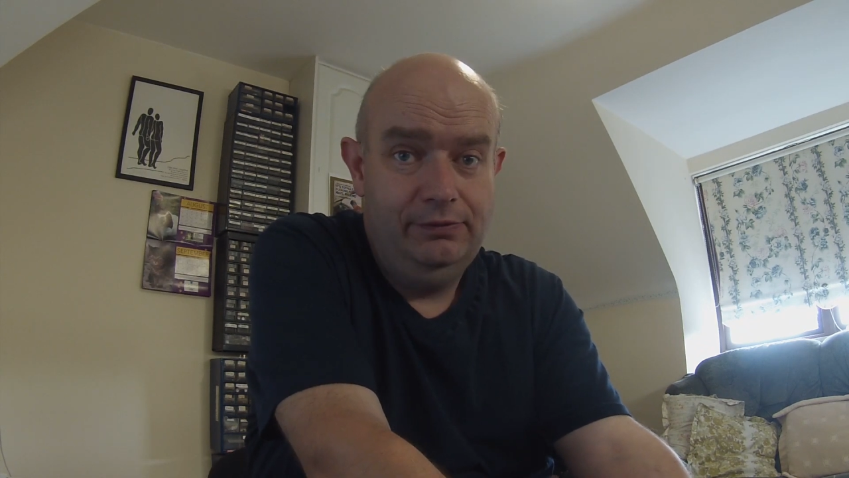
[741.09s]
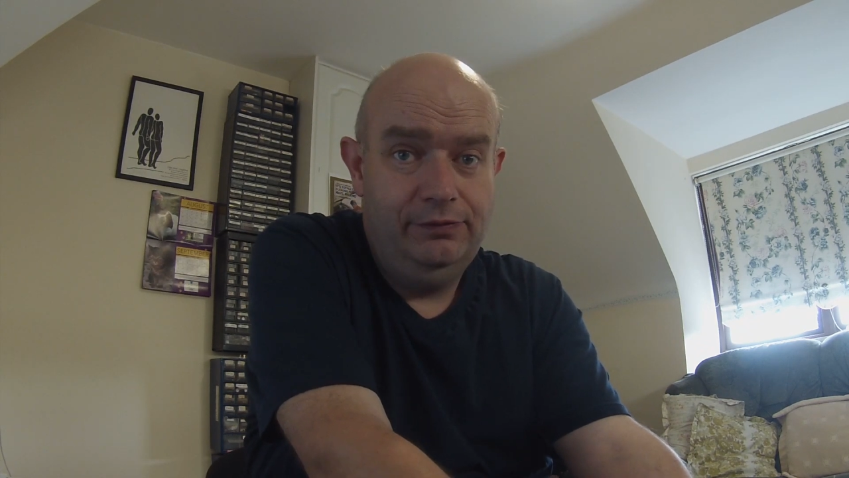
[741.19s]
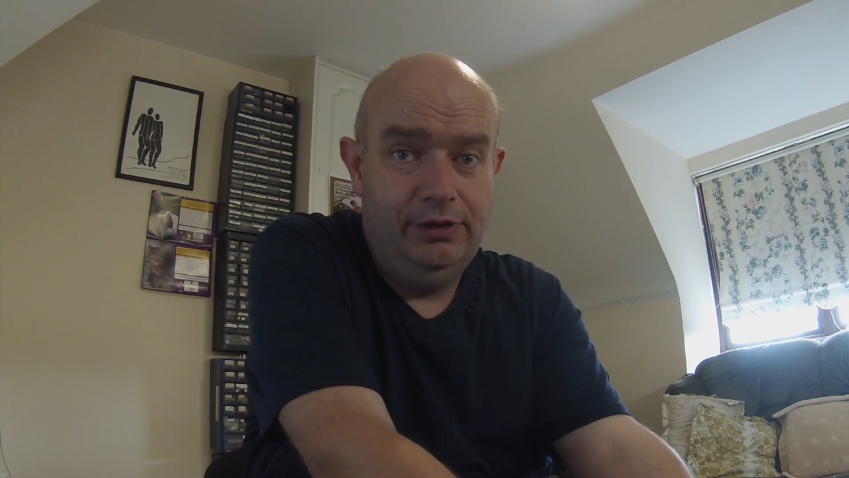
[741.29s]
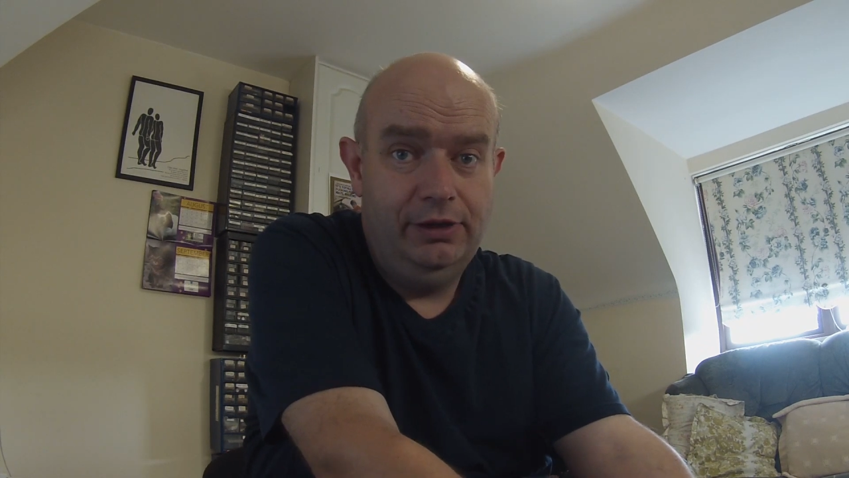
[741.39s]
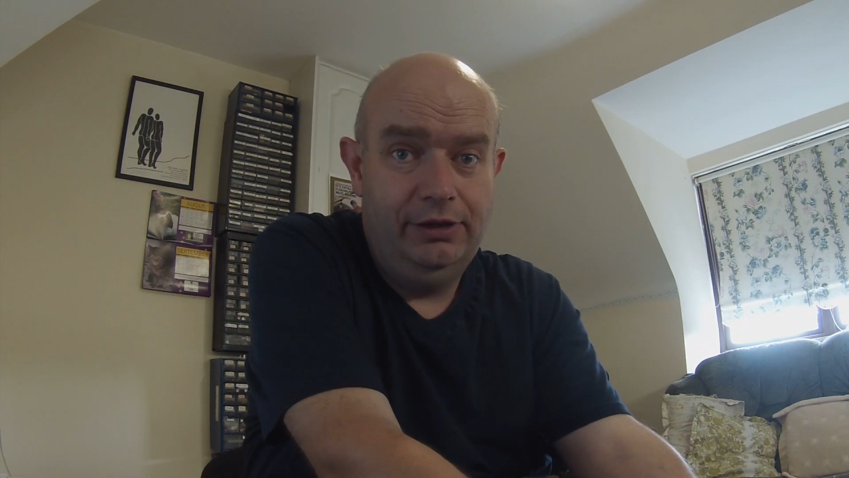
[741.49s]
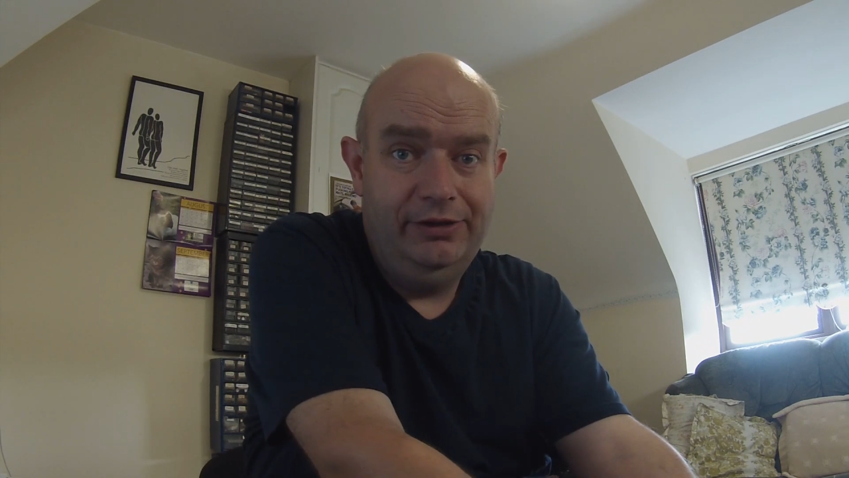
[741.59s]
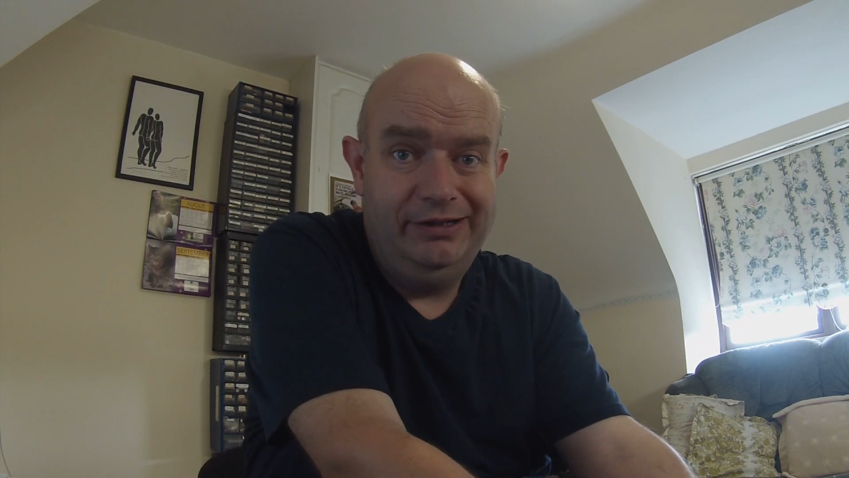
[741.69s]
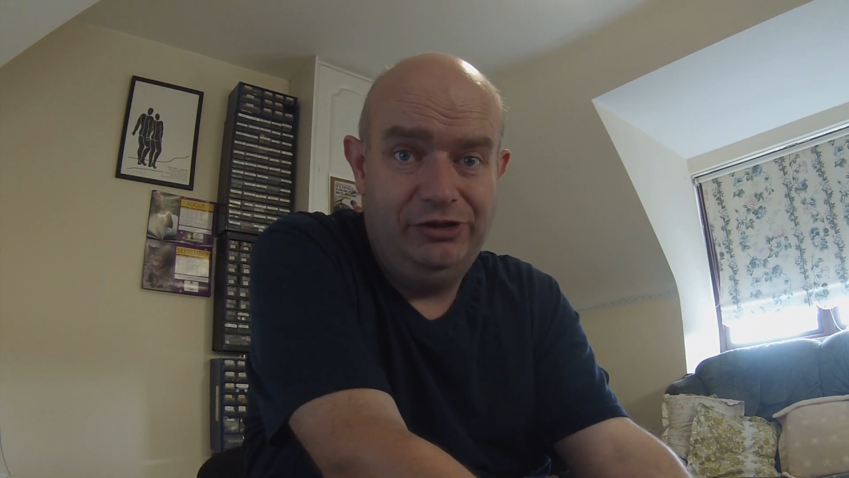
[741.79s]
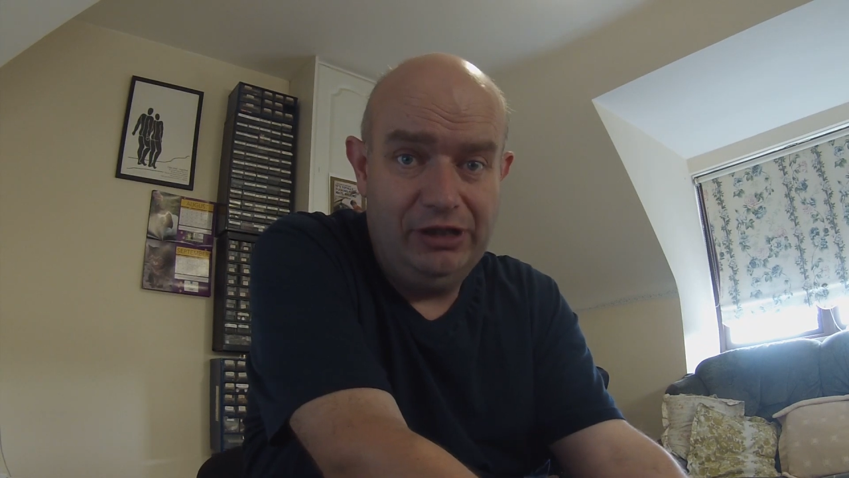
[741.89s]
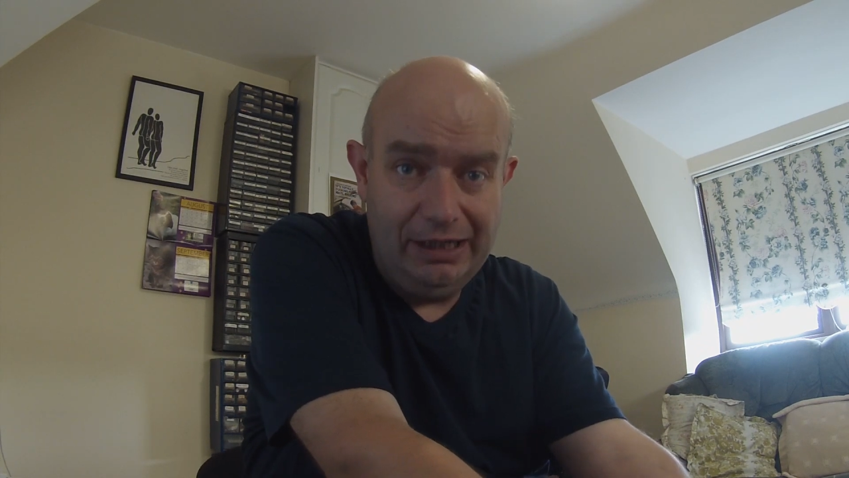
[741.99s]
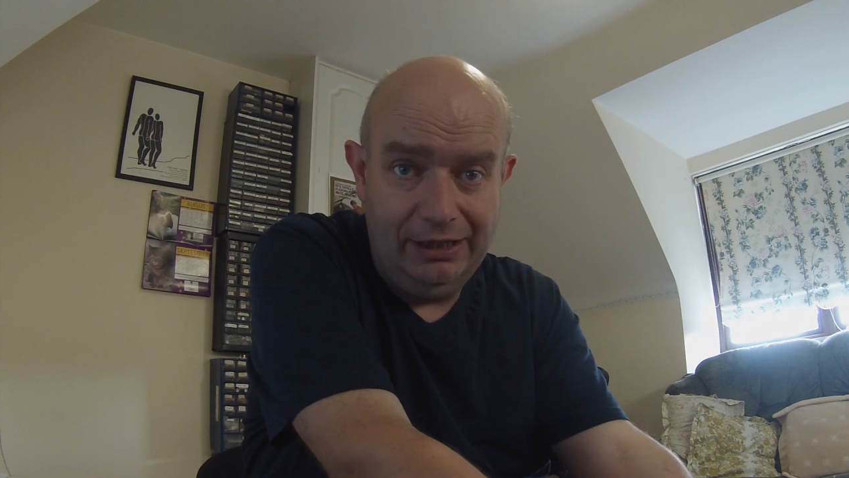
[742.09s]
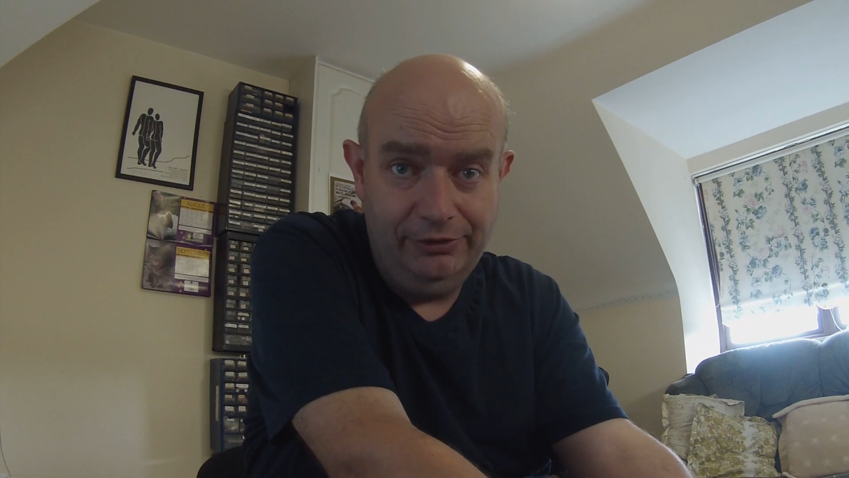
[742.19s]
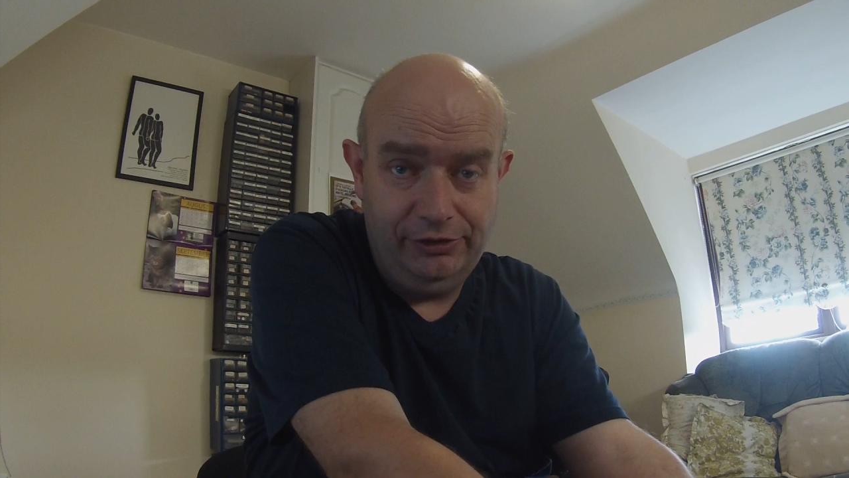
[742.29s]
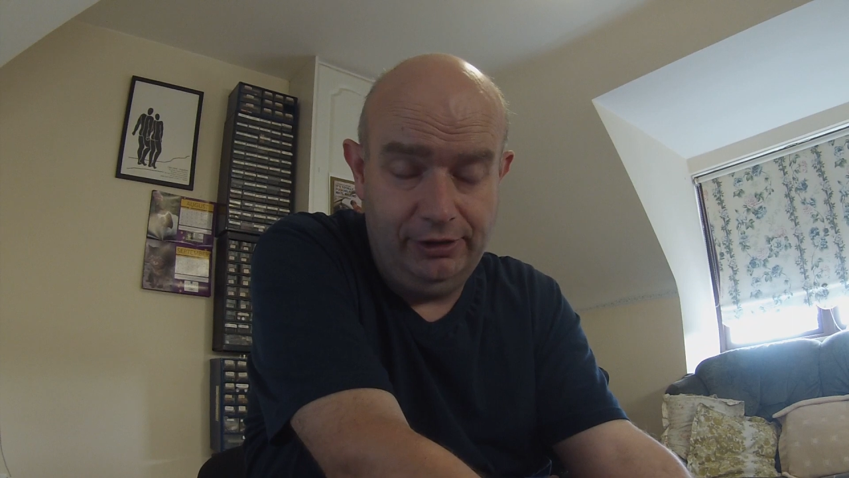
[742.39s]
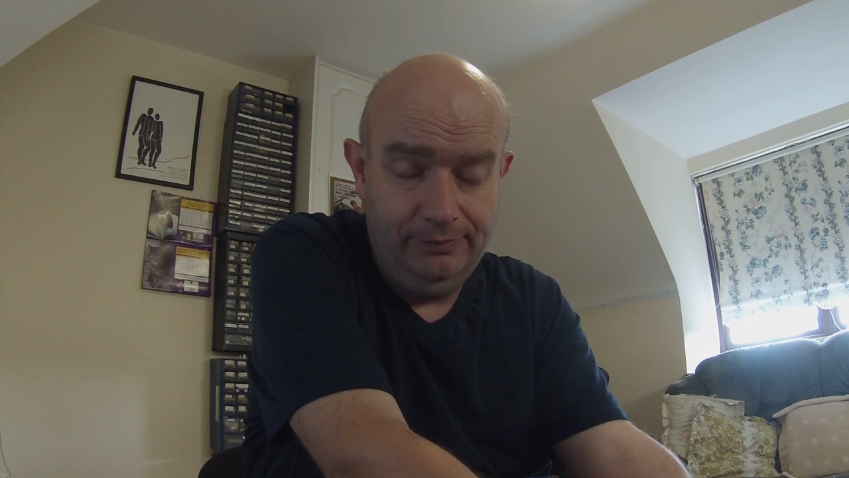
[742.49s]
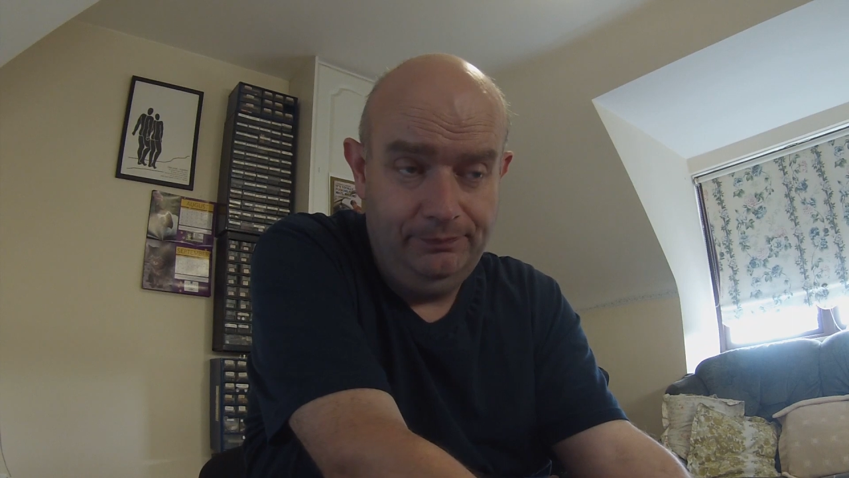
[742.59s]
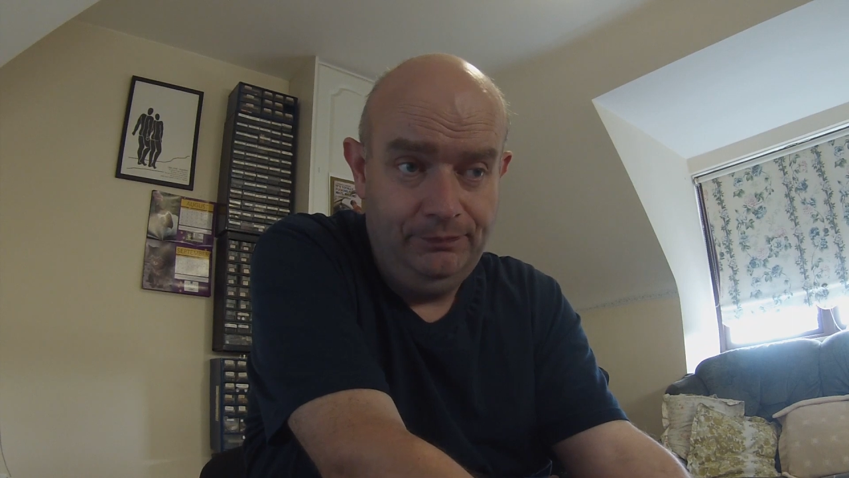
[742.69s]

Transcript: for the charger